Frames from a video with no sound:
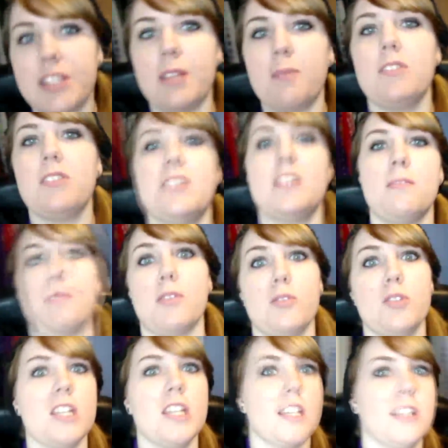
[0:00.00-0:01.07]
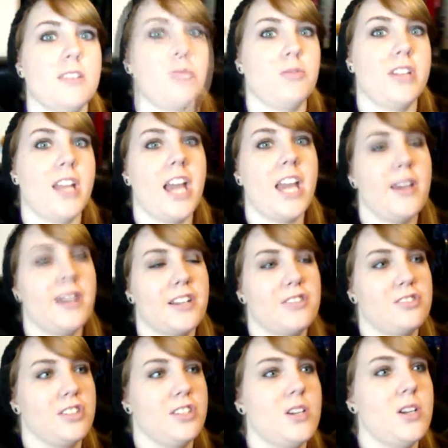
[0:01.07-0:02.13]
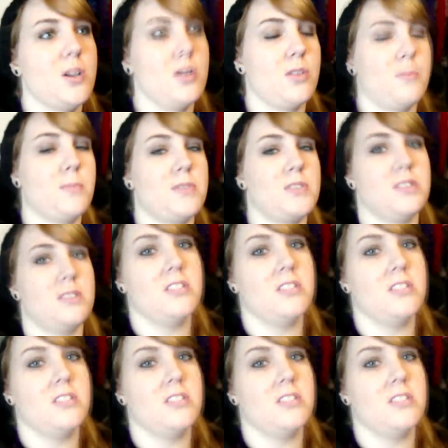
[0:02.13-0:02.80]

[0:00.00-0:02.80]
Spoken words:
said I'm listening to music? Well, now you actually know that I'm just